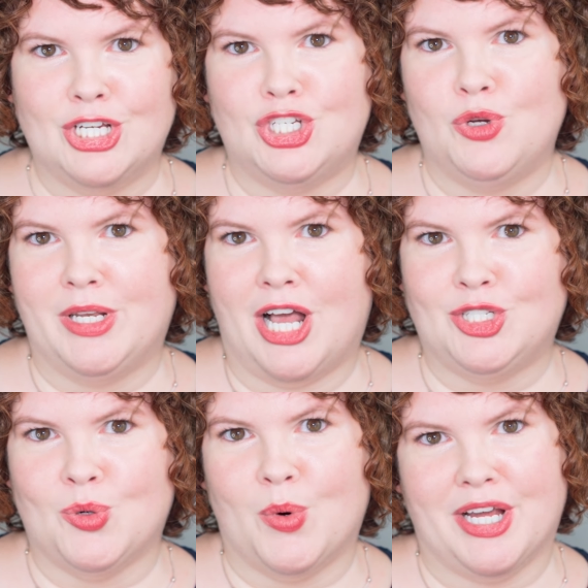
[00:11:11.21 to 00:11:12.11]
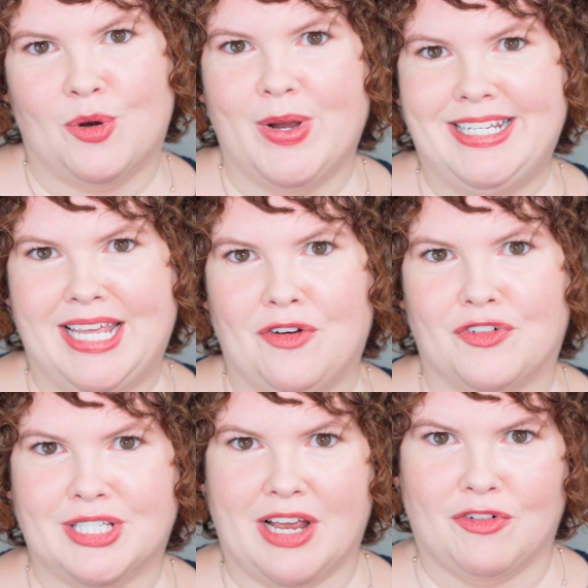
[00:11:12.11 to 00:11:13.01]
She went on to work in retail
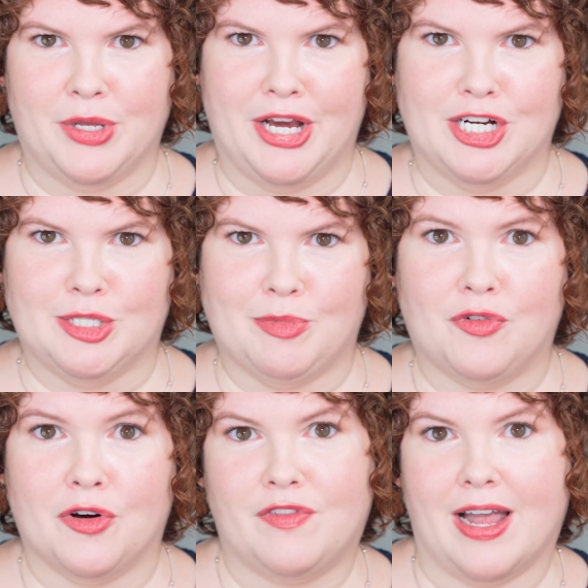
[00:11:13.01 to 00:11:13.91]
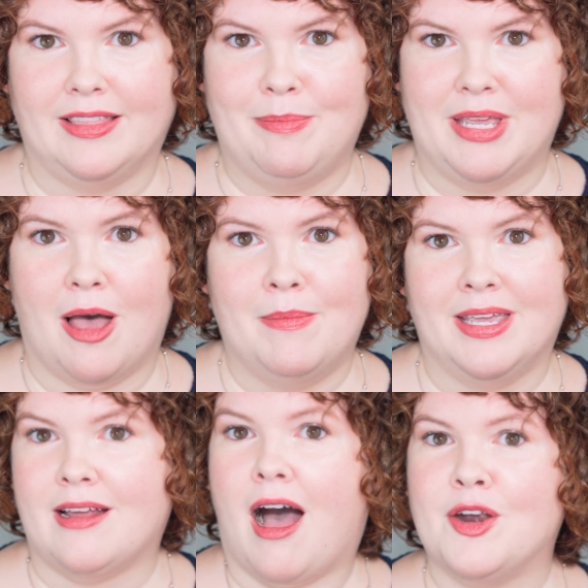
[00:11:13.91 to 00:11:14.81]
for several years before finally
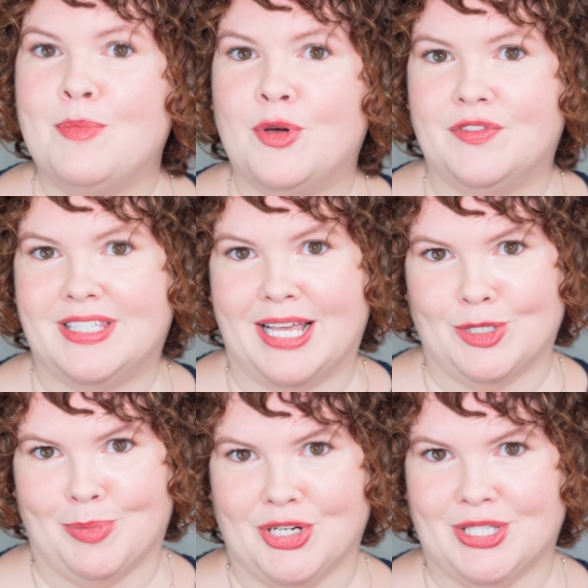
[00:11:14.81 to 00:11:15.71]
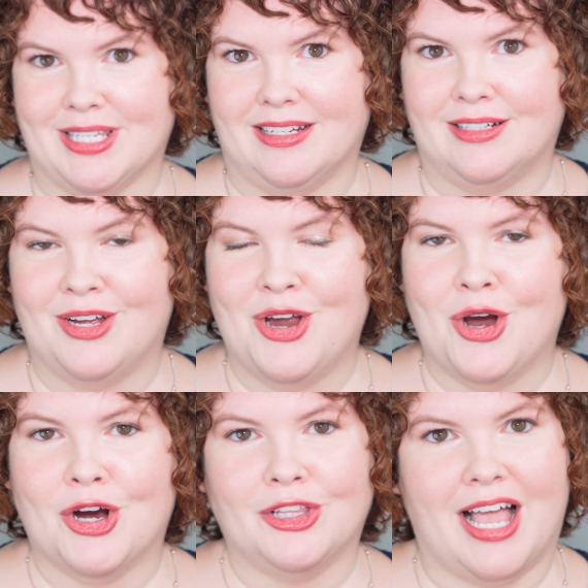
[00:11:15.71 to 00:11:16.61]
becoming an automotive salesperson.
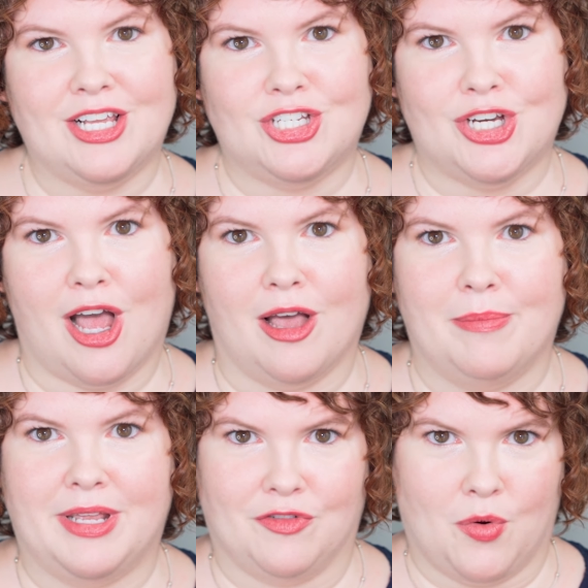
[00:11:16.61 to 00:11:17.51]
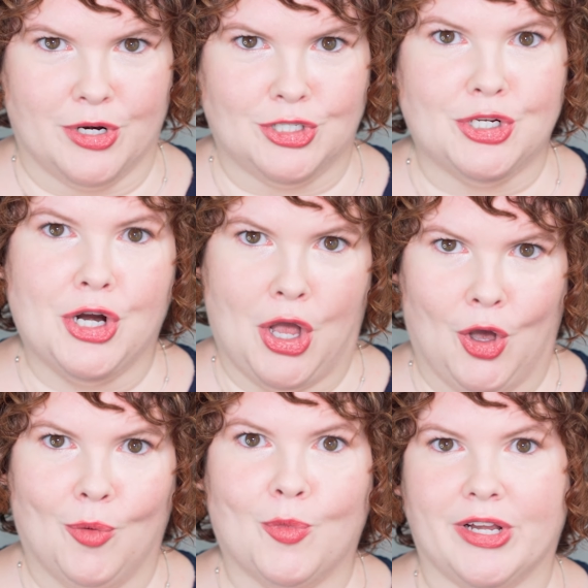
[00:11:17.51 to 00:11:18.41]
Her last job and, of course, her
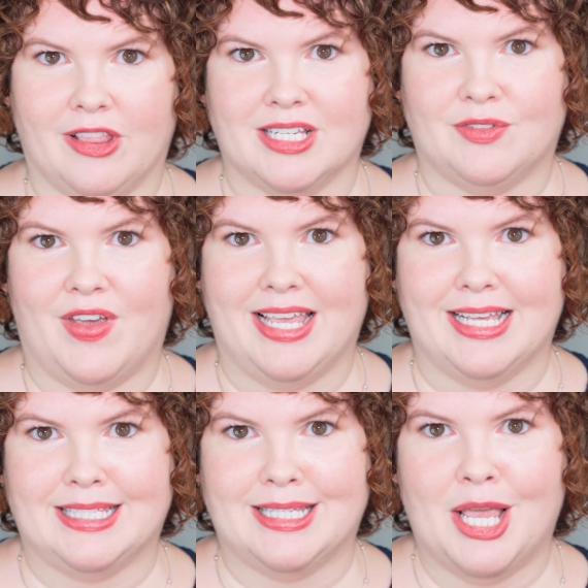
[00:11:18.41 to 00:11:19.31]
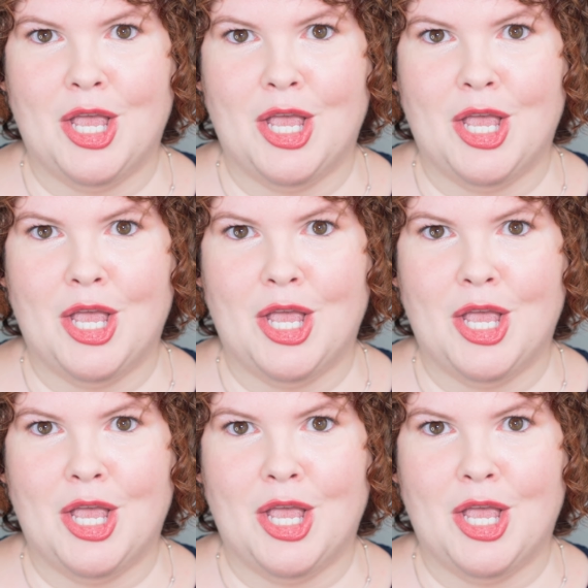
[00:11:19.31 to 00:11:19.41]
home were in Las Vegas,